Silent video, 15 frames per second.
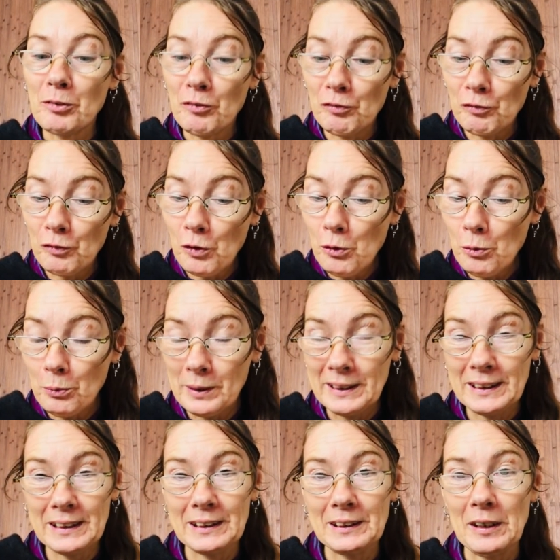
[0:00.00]
before we
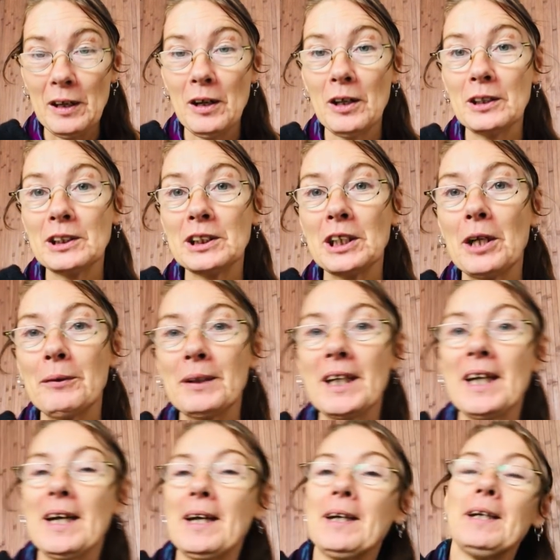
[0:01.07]
start,
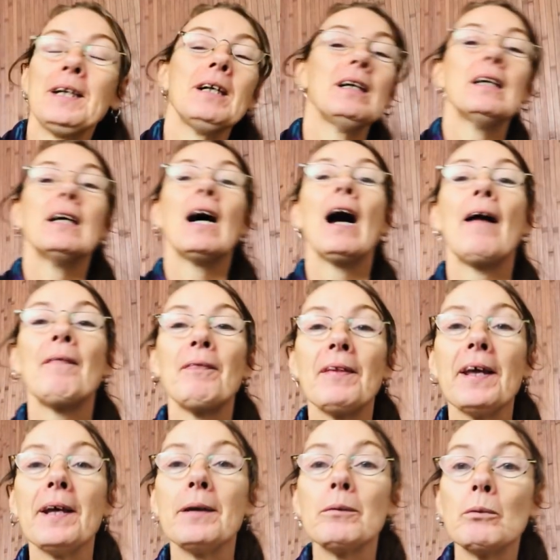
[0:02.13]
okay? And
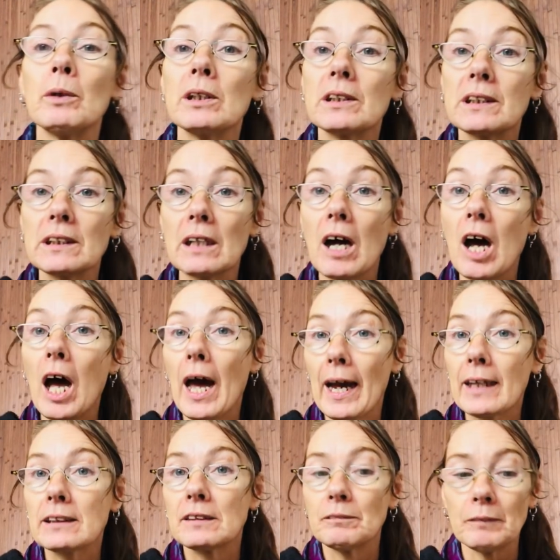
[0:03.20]
then we'll start
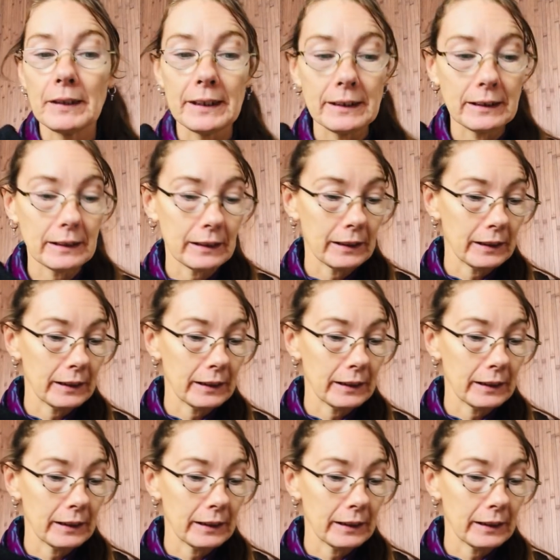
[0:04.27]
activating